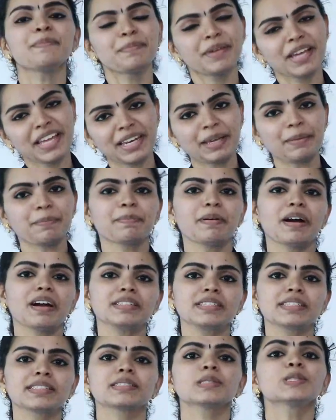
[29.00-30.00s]
many
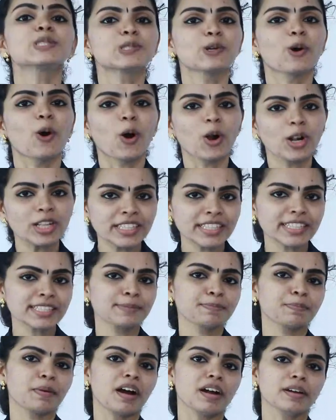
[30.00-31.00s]
parts. So all
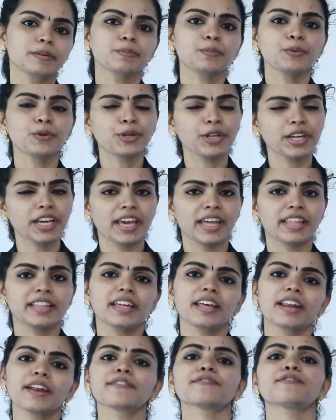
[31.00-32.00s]
these parts put
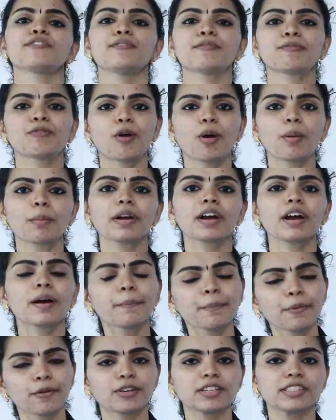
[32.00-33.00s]
together and we form a
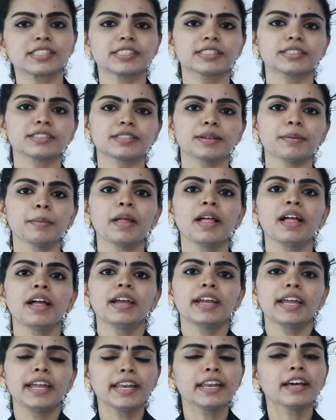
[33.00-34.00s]
computer system.
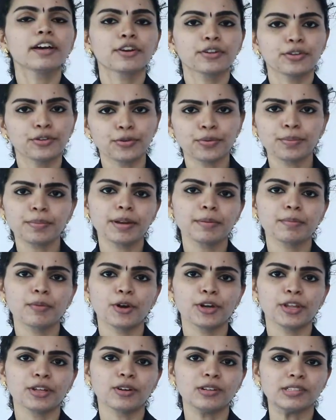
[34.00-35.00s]
In our human
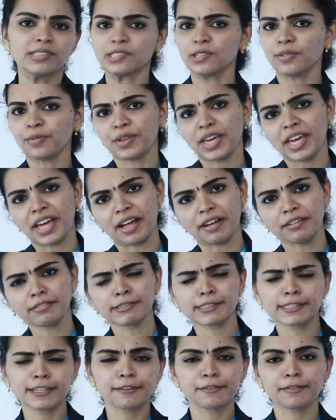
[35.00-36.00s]
body also we have
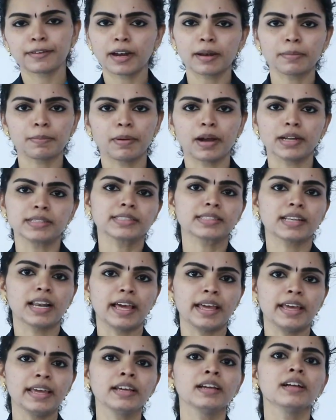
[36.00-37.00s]
several parts,
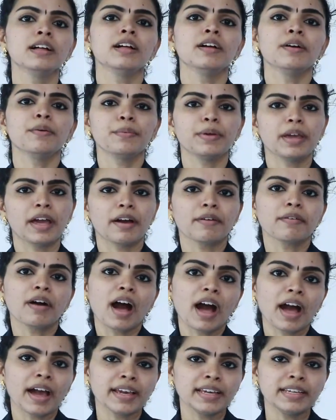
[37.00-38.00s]
like we
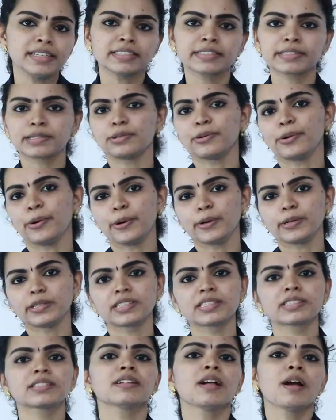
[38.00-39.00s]
have eyes,
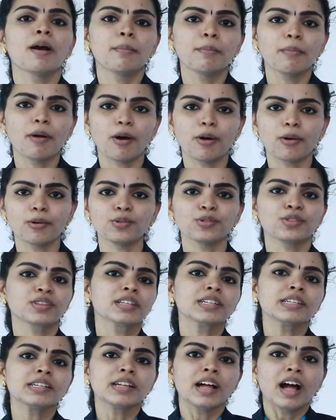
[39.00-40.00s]
nose,
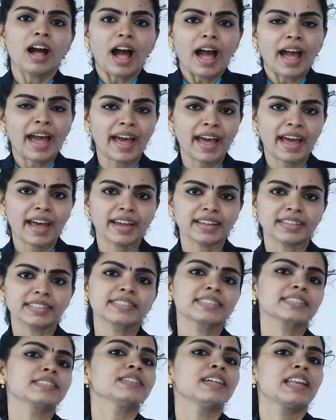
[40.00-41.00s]
mouth,
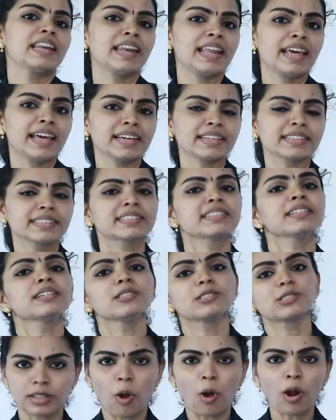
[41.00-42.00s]
hands, legs.
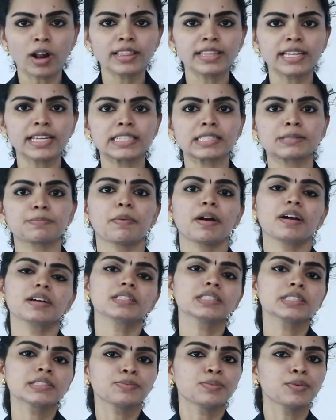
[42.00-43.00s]
So all these
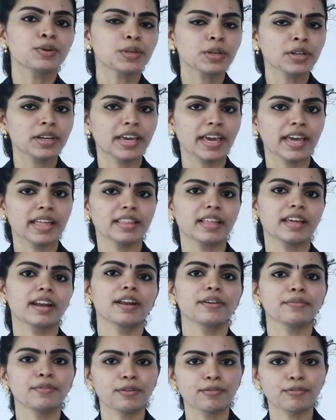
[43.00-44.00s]
parts put together
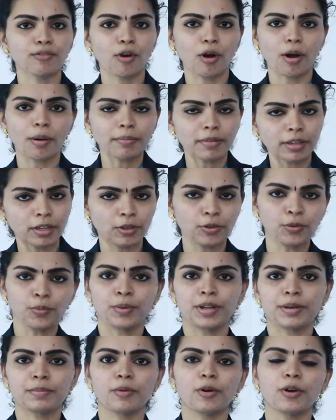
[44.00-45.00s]
and we form
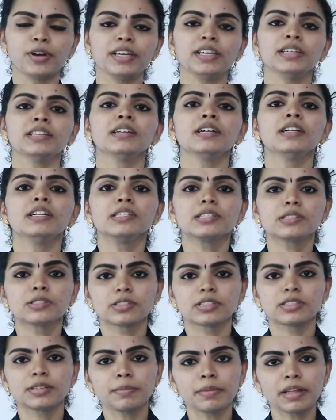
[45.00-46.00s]
human body.
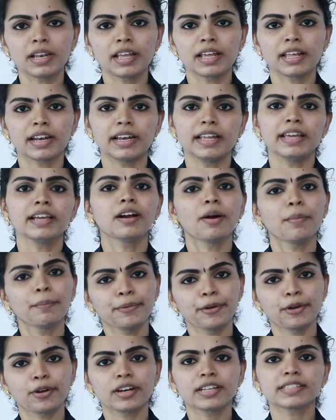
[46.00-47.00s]
So similarly,
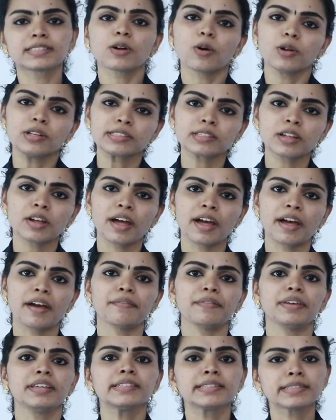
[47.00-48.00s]
computer is also
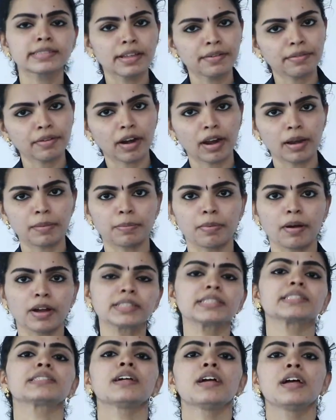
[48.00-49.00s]
having several
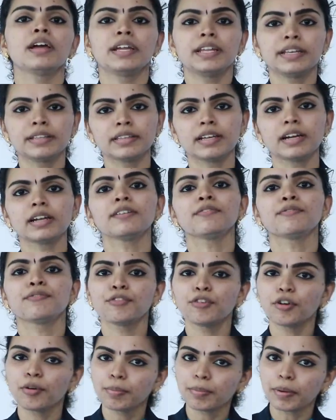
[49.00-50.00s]
parts. In that
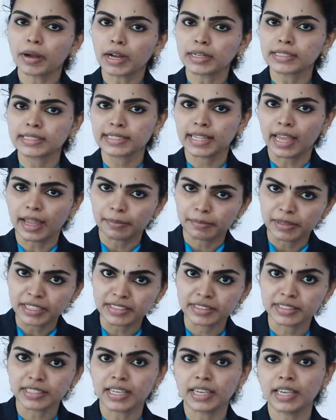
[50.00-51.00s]
few parts can be
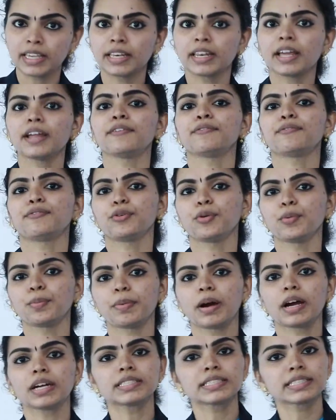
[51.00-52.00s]
seen and few
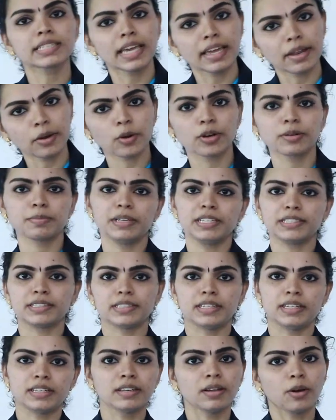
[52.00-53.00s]
parts cannot be
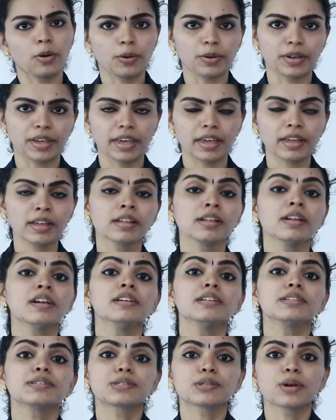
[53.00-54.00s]
seen. Okay.
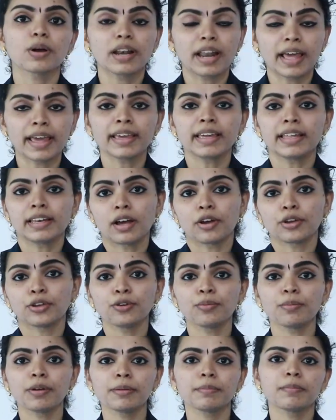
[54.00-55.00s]
So like in our
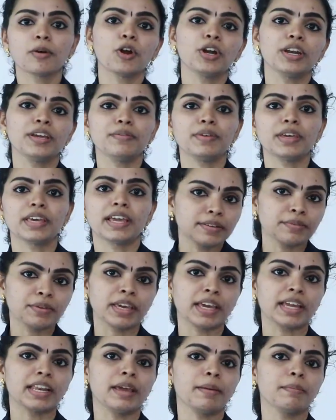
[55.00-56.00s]
human body
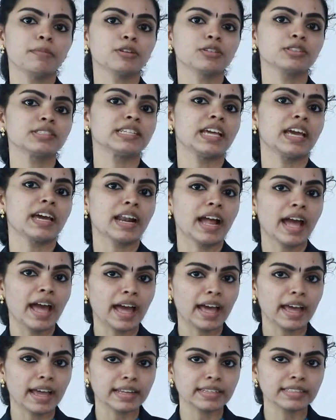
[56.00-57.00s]
we can able to see our
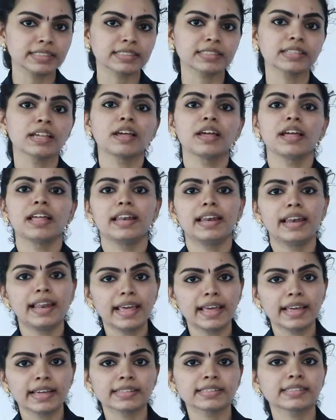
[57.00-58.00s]
hands,
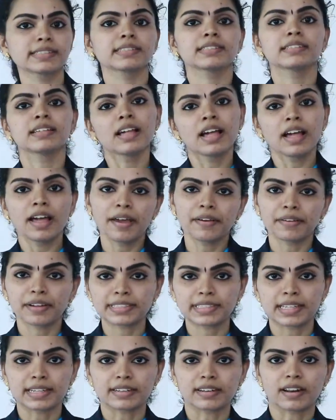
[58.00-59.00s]
legs,
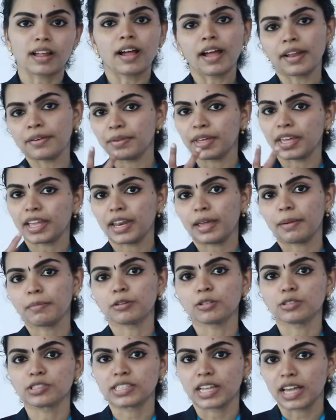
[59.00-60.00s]
etc. and we can
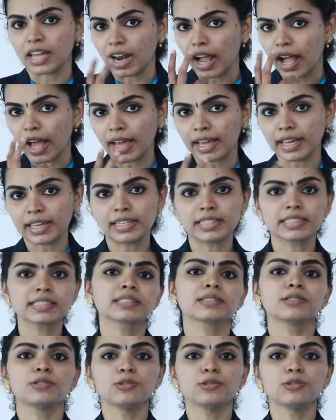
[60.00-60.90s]
able to see our eyes,